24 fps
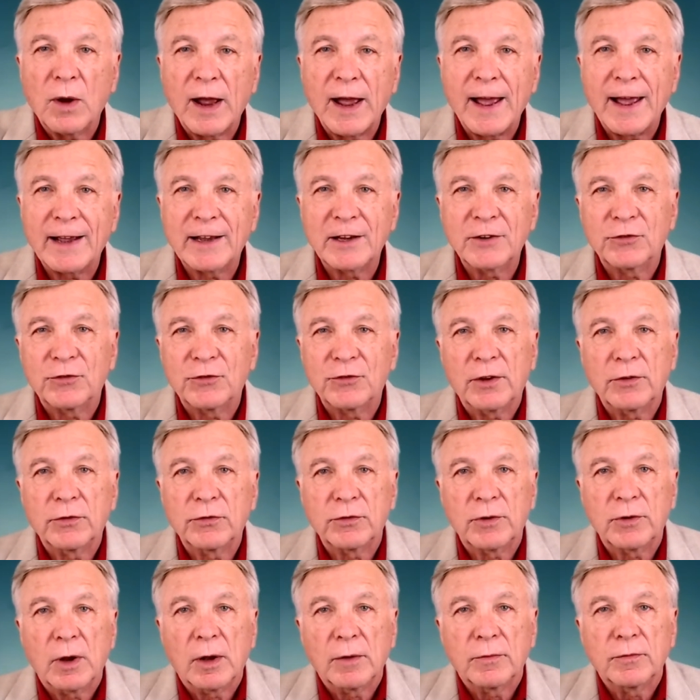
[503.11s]
access
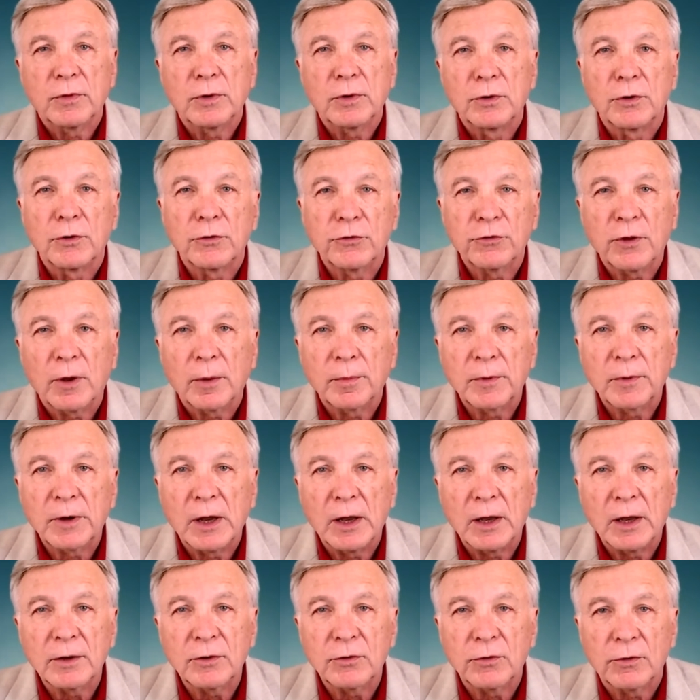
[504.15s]
stuff in your
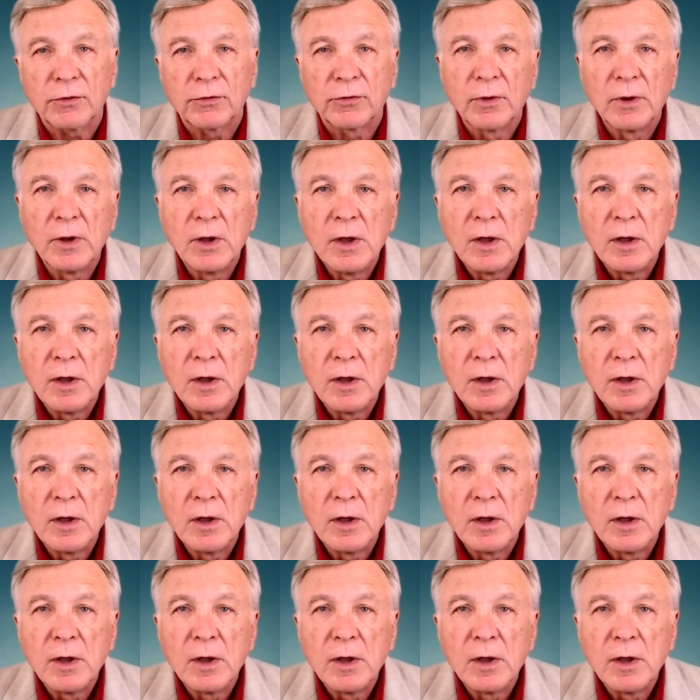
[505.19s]
subconscious.